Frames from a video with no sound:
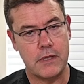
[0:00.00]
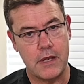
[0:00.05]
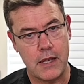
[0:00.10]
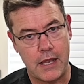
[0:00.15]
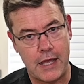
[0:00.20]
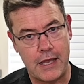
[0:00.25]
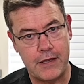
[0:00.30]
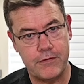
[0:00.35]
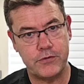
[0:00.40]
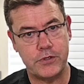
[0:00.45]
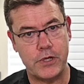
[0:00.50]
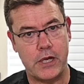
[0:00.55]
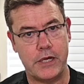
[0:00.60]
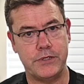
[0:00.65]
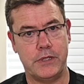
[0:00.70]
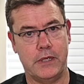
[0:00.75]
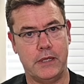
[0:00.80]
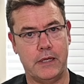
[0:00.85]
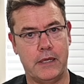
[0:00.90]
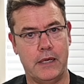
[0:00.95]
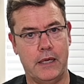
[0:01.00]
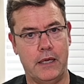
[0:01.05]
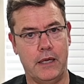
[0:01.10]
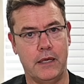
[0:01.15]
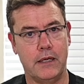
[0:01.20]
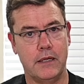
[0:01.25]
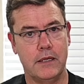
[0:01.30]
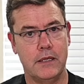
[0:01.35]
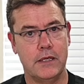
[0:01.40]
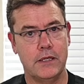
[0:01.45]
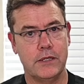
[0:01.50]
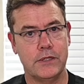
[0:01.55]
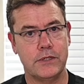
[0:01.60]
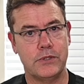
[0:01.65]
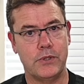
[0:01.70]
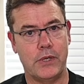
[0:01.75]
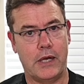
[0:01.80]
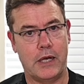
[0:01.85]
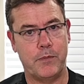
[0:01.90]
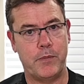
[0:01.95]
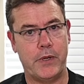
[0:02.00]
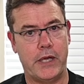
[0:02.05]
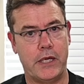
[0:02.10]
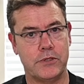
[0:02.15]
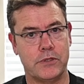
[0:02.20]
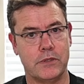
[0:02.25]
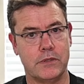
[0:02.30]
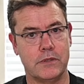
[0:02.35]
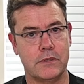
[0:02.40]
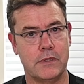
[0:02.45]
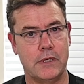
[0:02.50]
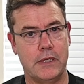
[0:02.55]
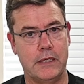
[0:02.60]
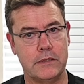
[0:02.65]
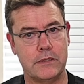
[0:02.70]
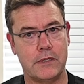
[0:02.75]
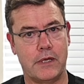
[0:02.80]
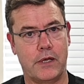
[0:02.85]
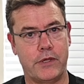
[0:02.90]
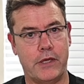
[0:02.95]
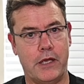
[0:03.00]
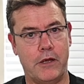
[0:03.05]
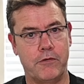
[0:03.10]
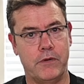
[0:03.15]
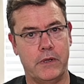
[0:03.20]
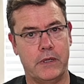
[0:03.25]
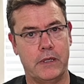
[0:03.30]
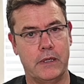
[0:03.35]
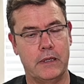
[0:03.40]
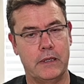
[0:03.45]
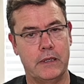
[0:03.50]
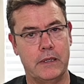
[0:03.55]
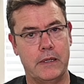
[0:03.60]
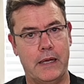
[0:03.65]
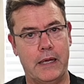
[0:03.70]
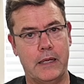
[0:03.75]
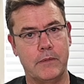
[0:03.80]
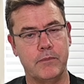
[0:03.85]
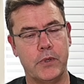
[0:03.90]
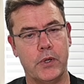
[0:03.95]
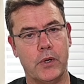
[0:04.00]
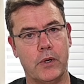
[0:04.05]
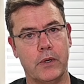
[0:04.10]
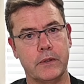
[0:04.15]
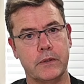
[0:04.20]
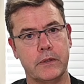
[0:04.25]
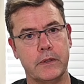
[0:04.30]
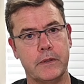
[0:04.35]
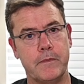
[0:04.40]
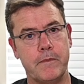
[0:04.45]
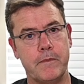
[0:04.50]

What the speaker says: life-changing care to our patients in South Africa and beyond.